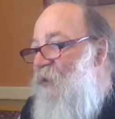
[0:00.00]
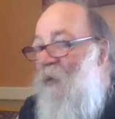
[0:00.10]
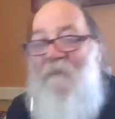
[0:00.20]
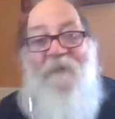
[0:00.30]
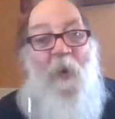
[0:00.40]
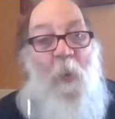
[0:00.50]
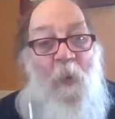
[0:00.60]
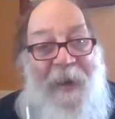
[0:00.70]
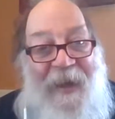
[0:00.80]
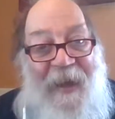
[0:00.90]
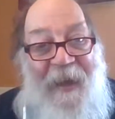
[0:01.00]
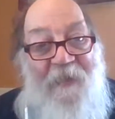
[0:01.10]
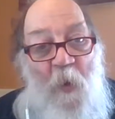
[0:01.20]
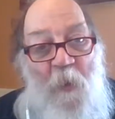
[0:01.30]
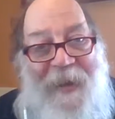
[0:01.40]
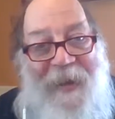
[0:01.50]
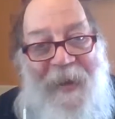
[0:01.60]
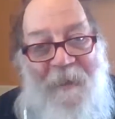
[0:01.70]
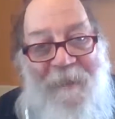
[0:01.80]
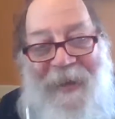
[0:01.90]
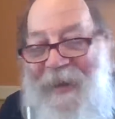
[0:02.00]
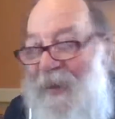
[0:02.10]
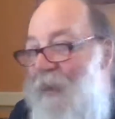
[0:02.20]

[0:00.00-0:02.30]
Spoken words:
of the we and me.